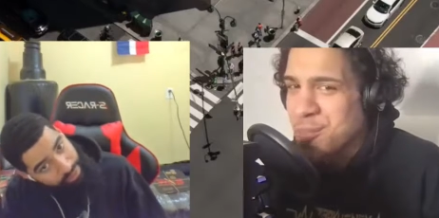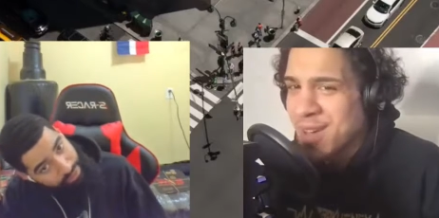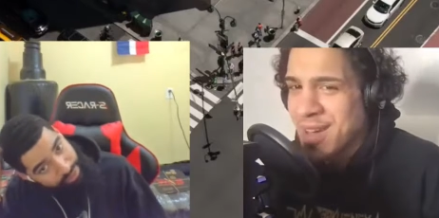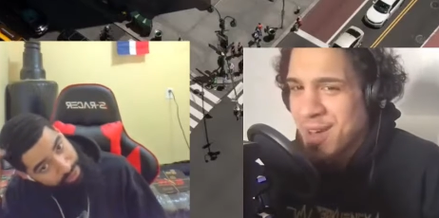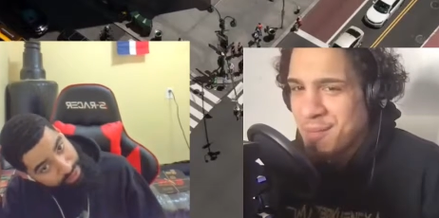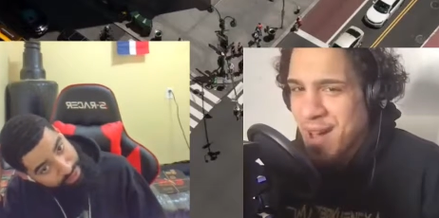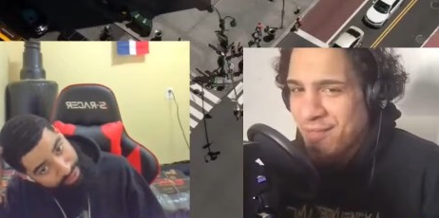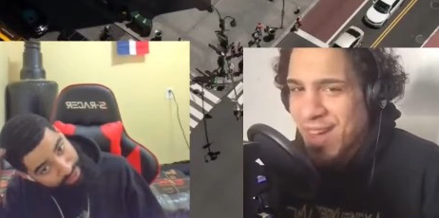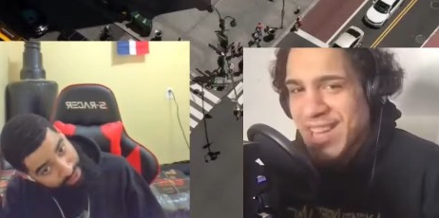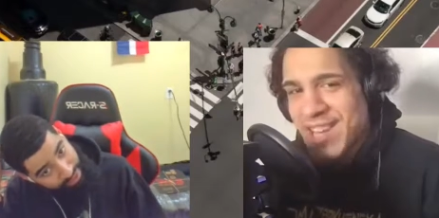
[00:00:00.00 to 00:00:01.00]
Speaker 1: him. And I
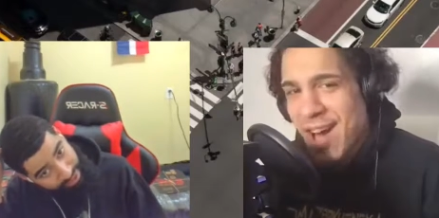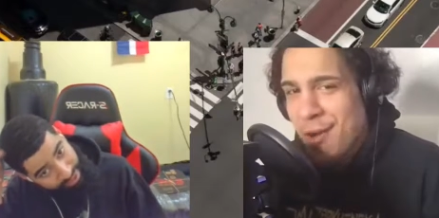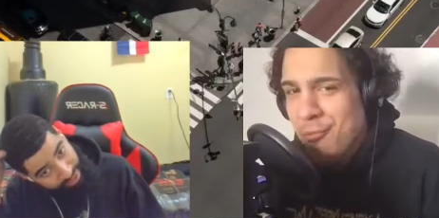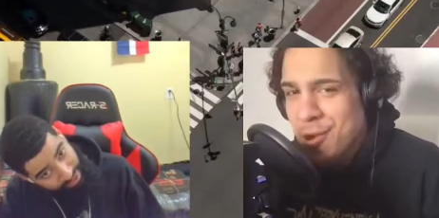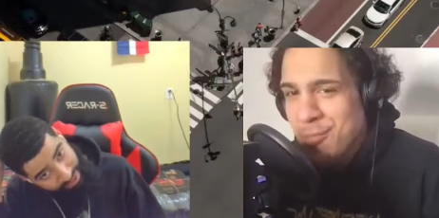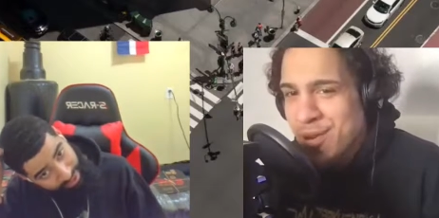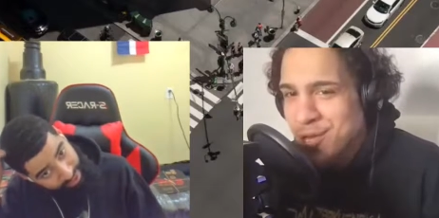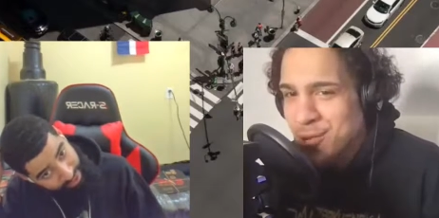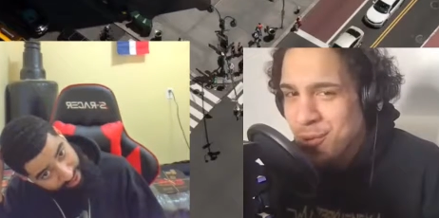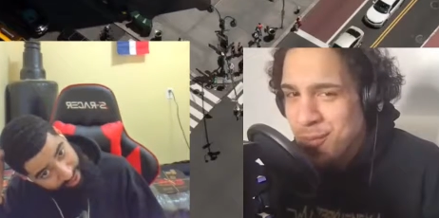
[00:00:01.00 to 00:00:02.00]
was like, nah, I want to
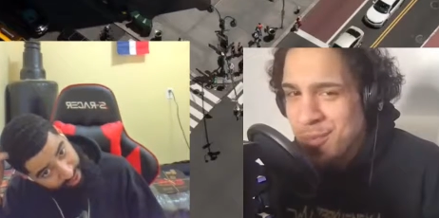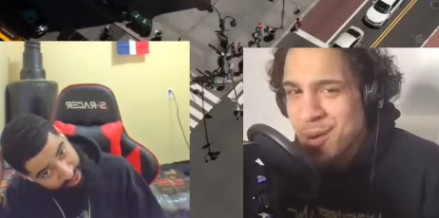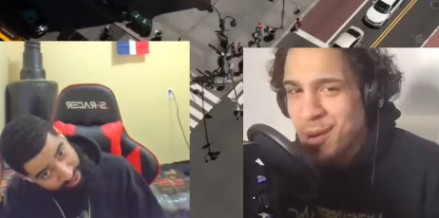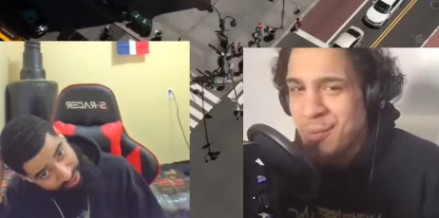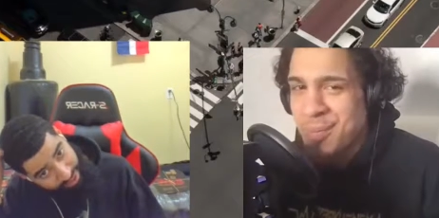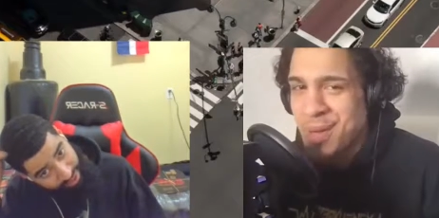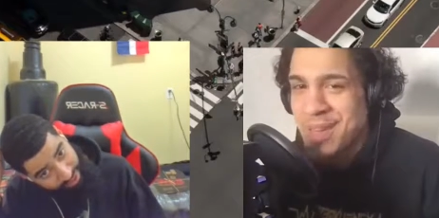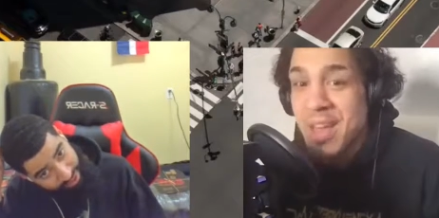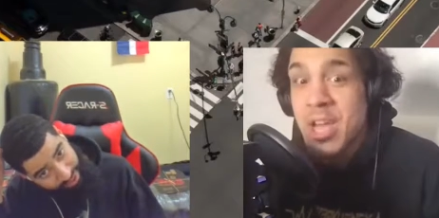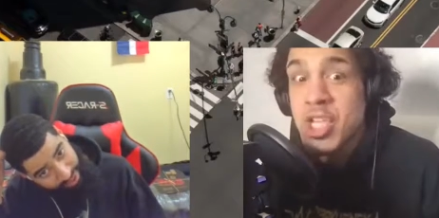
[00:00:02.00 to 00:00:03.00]
pistol whip him a little bit.
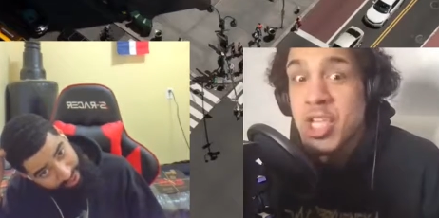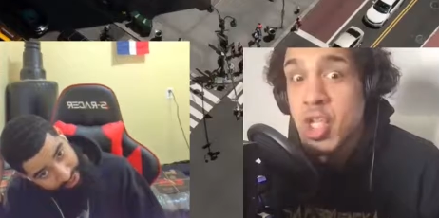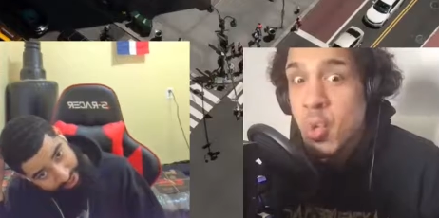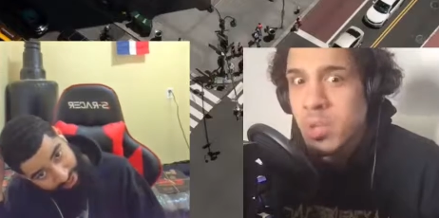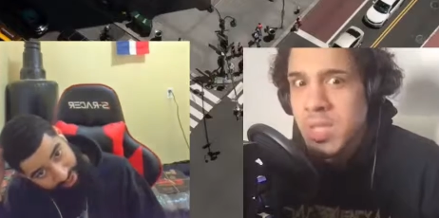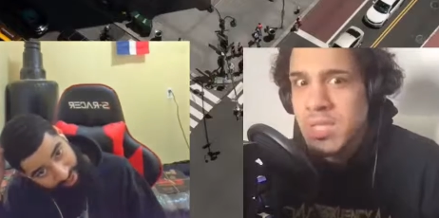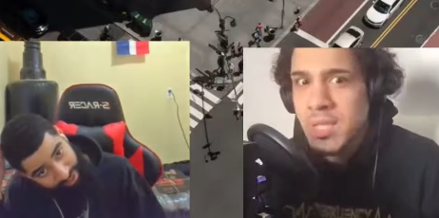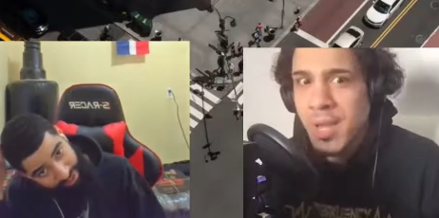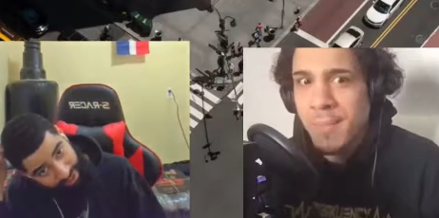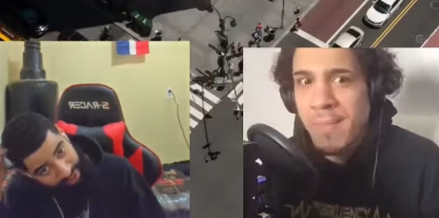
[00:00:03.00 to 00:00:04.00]
Shoot
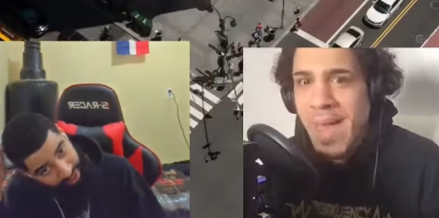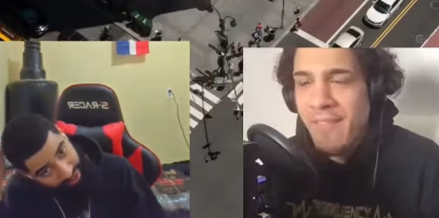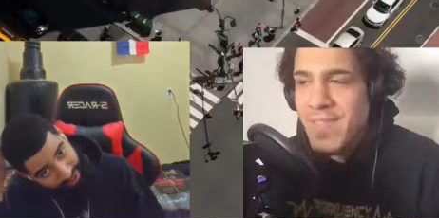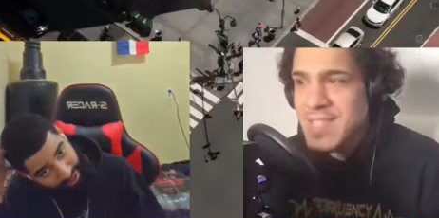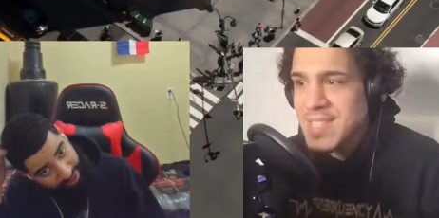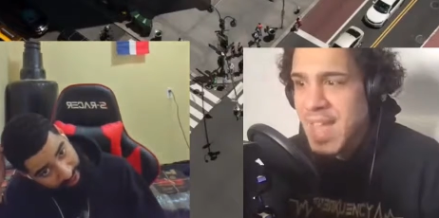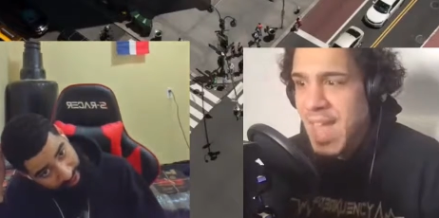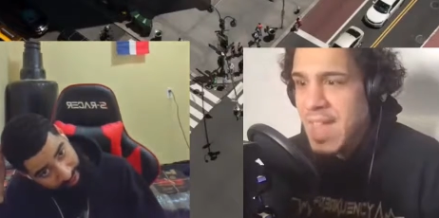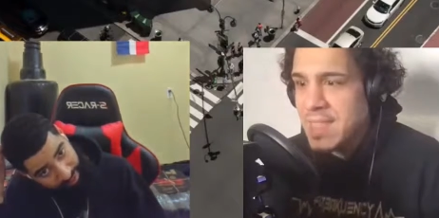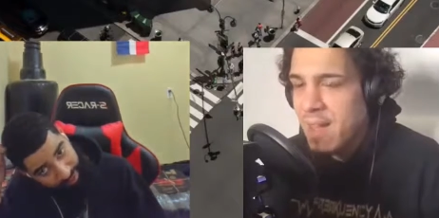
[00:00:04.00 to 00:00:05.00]
this nigga, Math. It's
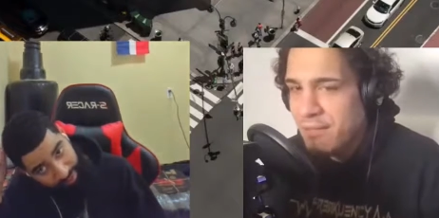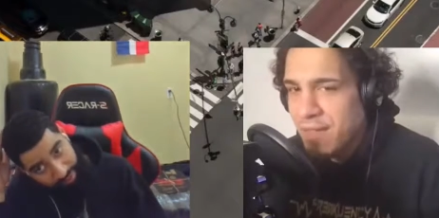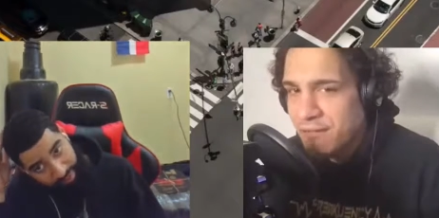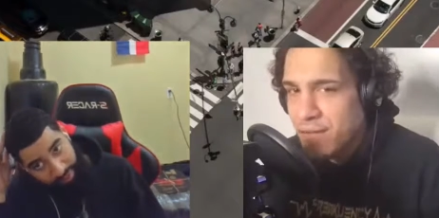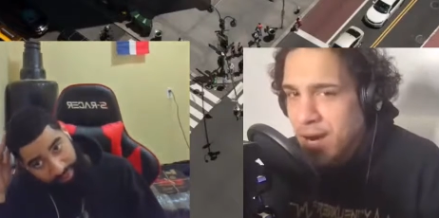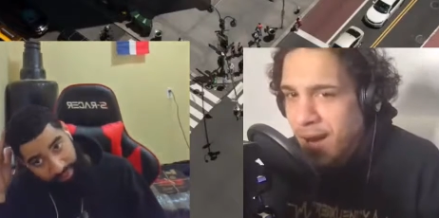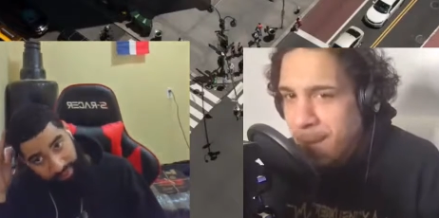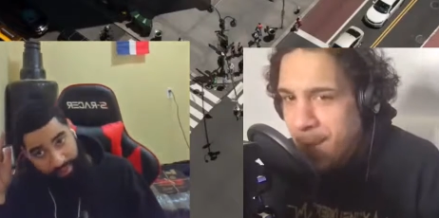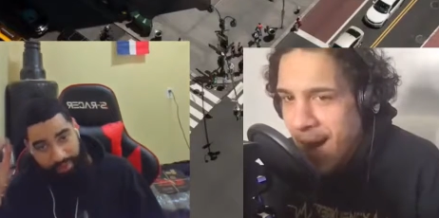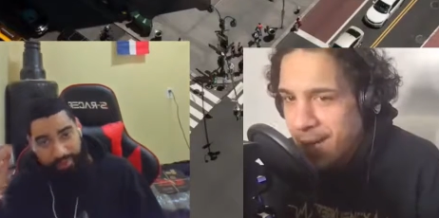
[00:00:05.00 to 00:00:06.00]
the end of the
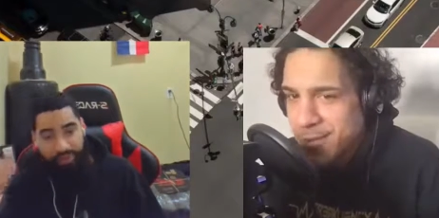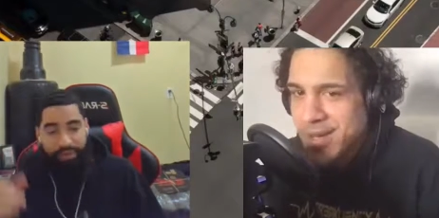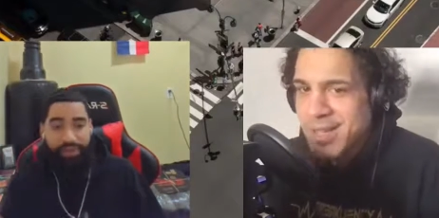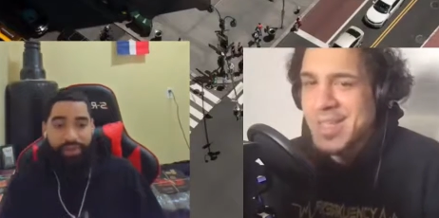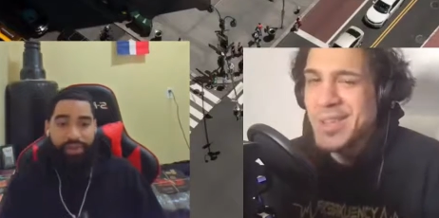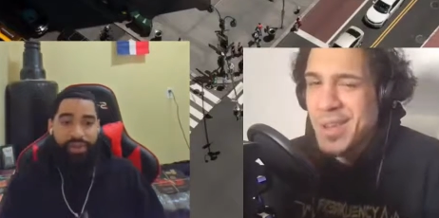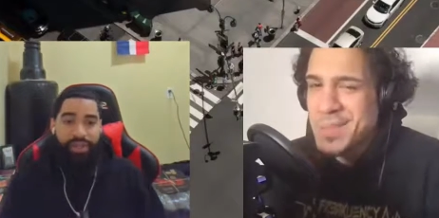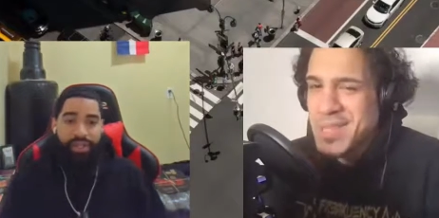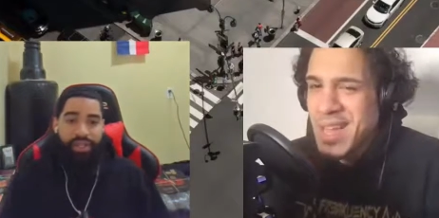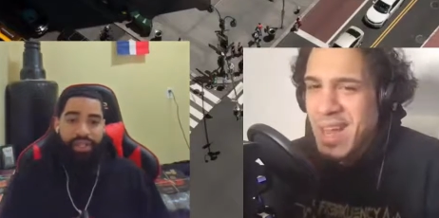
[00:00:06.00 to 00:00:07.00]
fucking battle. You get
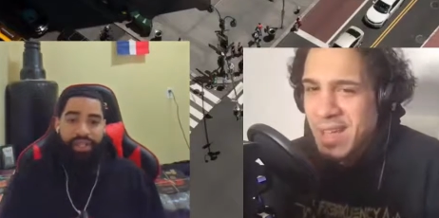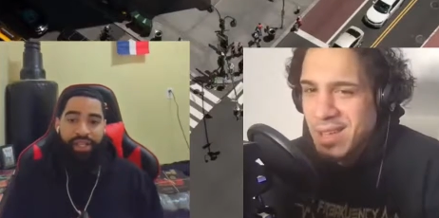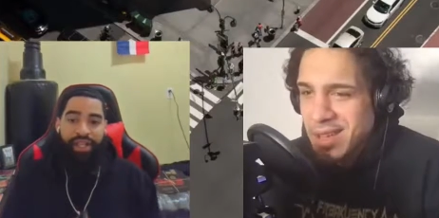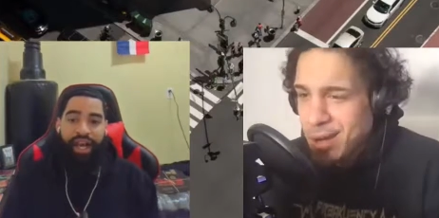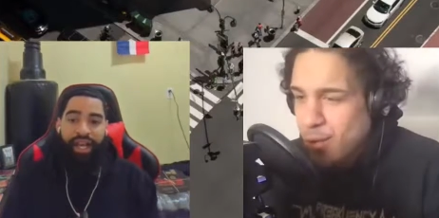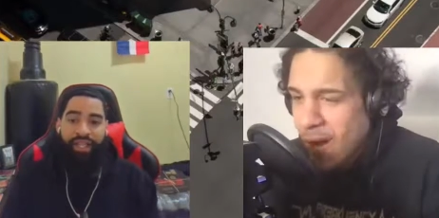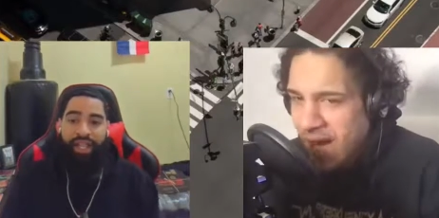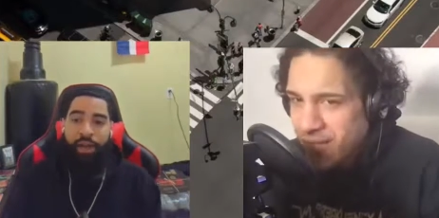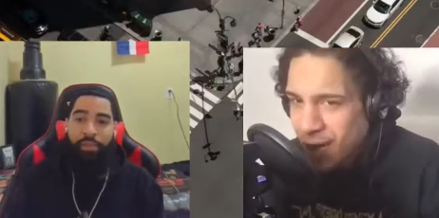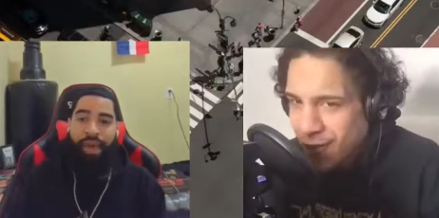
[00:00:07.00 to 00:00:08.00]
what I'm saying? Like, nah, I think,
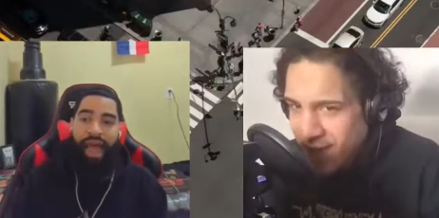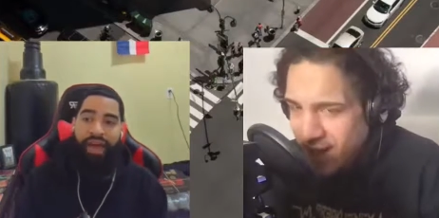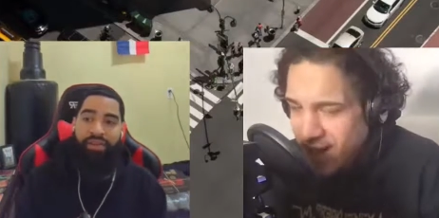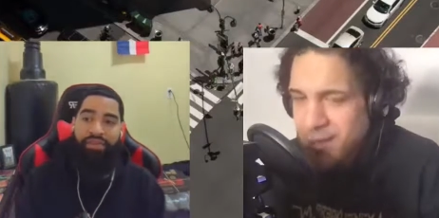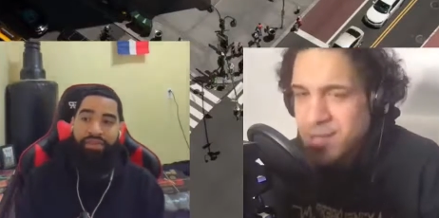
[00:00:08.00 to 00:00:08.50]
man.